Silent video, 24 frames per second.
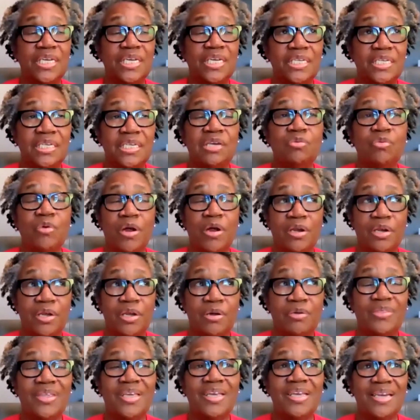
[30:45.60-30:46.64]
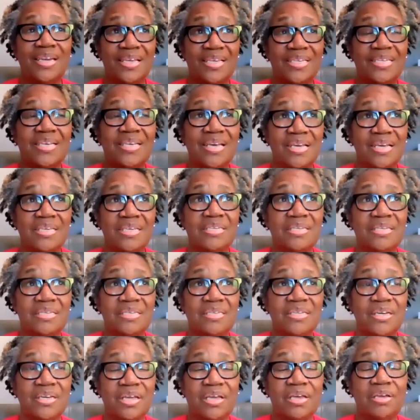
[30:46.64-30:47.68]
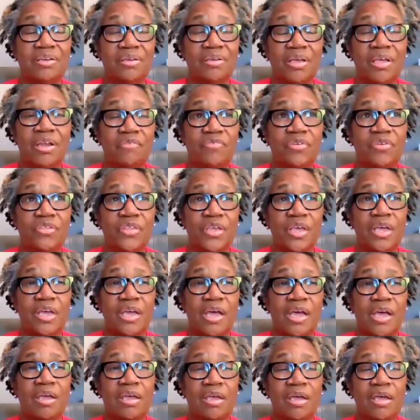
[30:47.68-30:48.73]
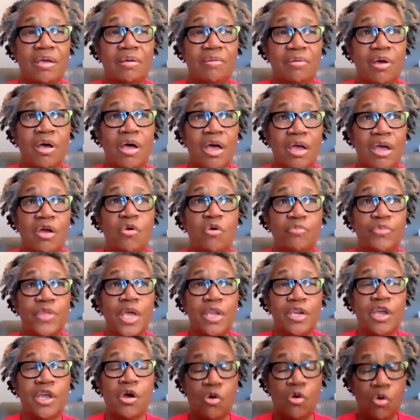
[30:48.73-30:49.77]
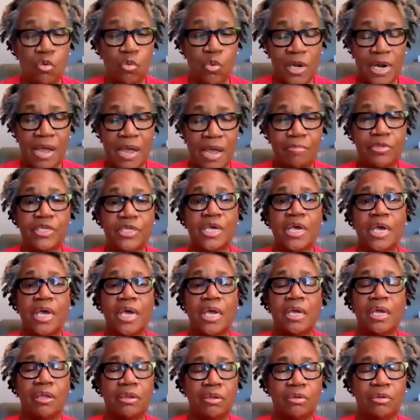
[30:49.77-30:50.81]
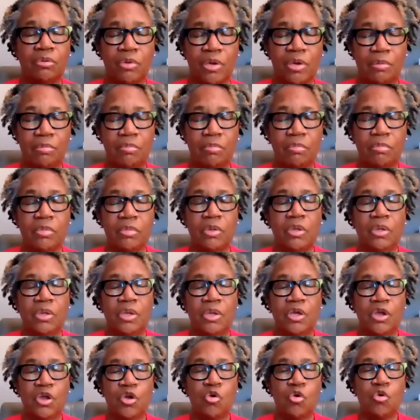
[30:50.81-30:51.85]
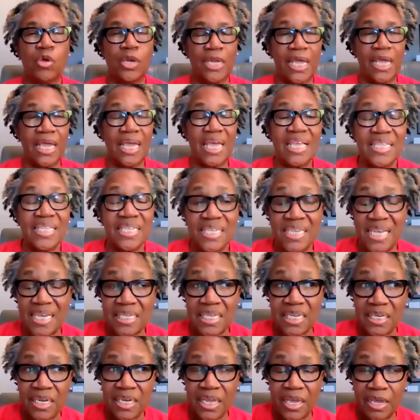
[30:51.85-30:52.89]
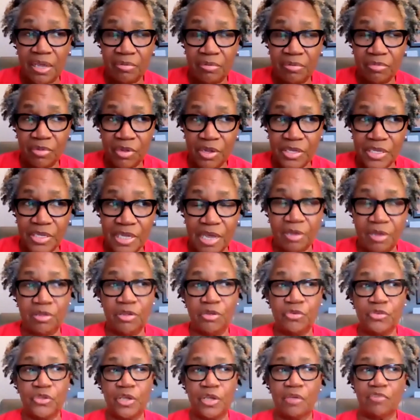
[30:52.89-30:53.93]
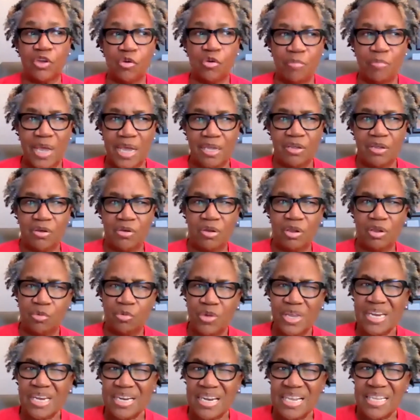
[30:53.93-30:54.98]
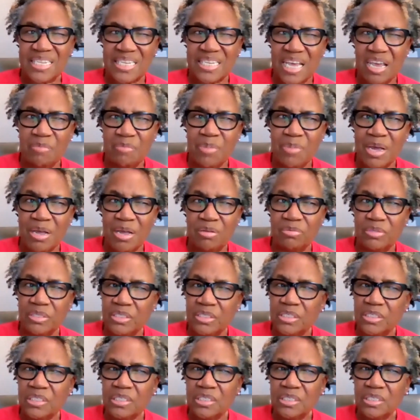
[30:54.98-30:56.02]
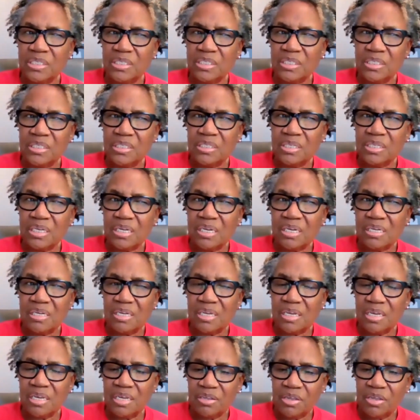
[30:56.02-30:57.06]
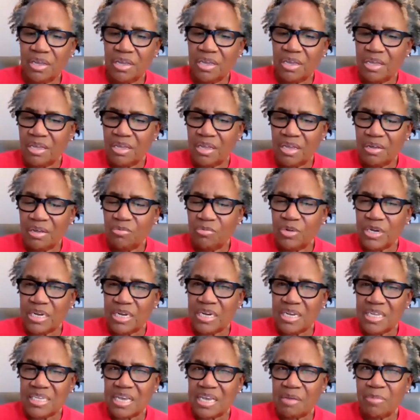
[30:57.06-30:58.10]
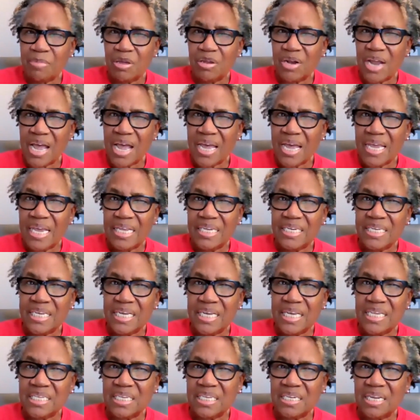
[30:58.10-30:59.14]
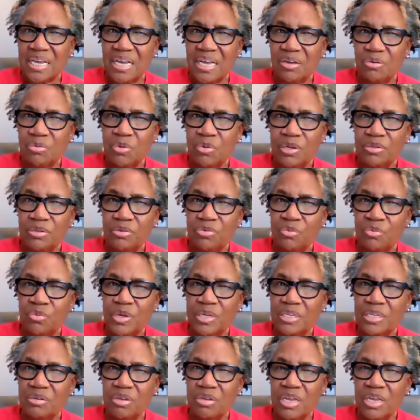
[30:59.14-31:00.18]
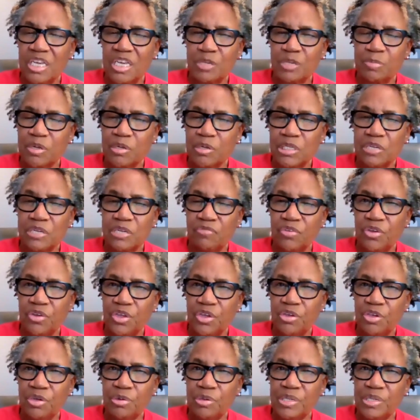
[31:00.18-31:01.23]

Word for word: D.C., where I know the NSA is looking at everything, I uh, I hope they know what I'm saying when I'm googling incessantly because I usually have to go back and go, what did it say about? uh, what did it say about IEDs and what what explosive do you